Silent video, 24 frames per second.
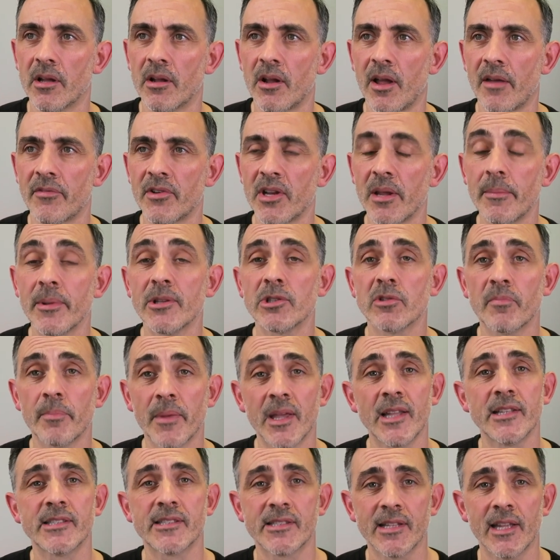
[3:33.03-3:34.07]
I have an image of
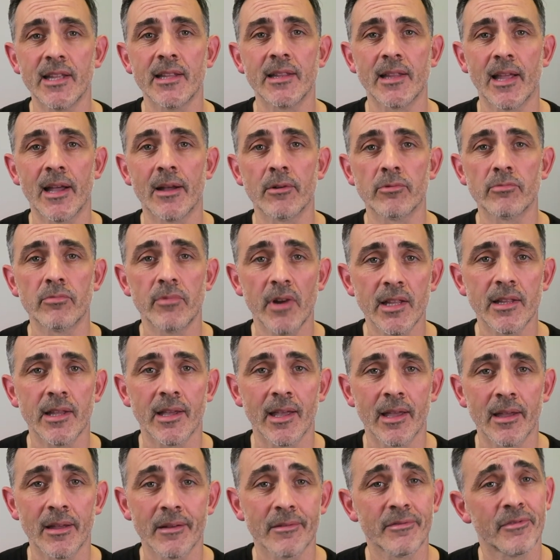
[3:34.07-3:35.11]
me sitting down
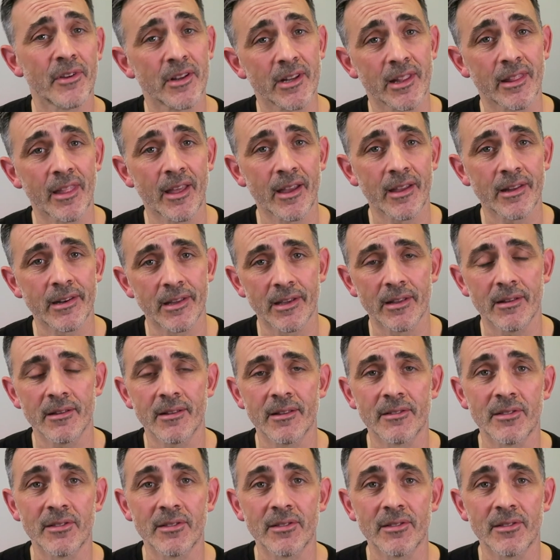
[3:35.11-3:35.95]
reading it. Funny that, isn't it?